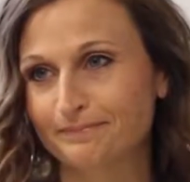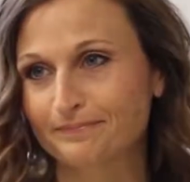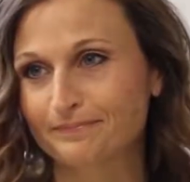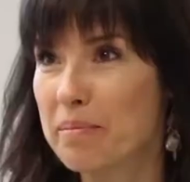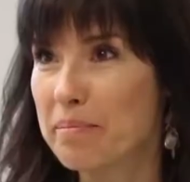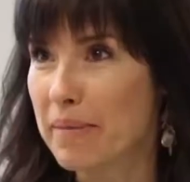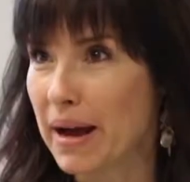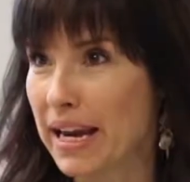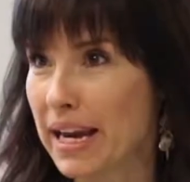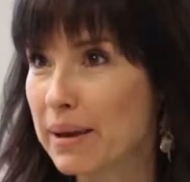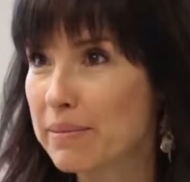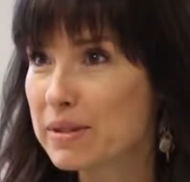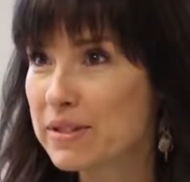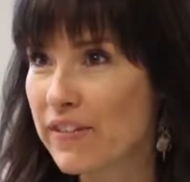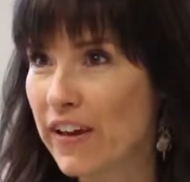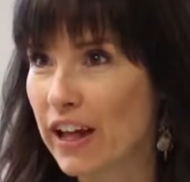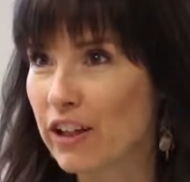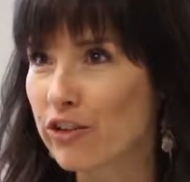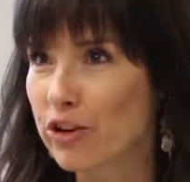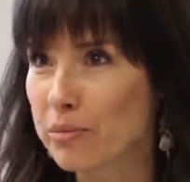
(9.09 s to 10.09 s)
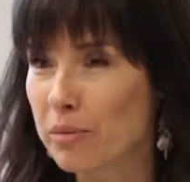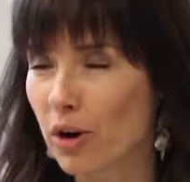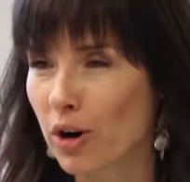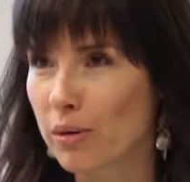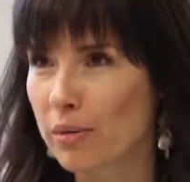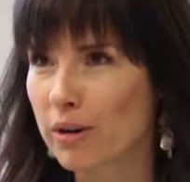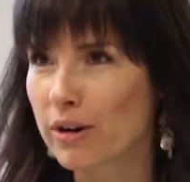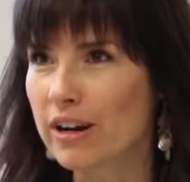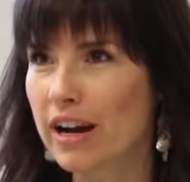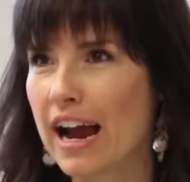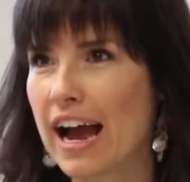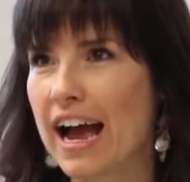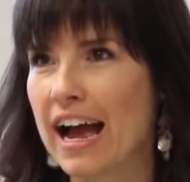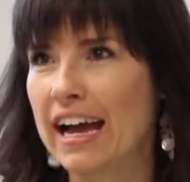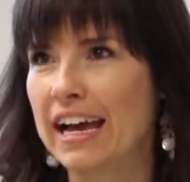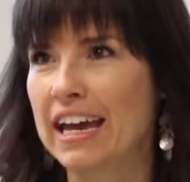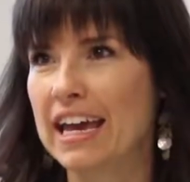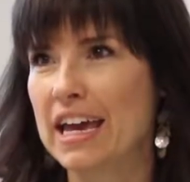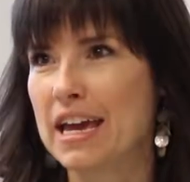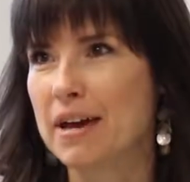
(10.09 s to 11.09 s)
My name's Valerie Barber.
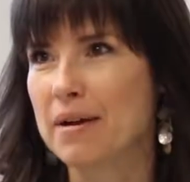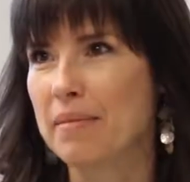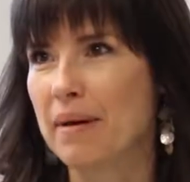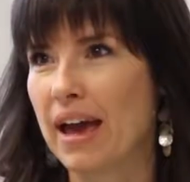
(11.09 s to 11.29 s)
I am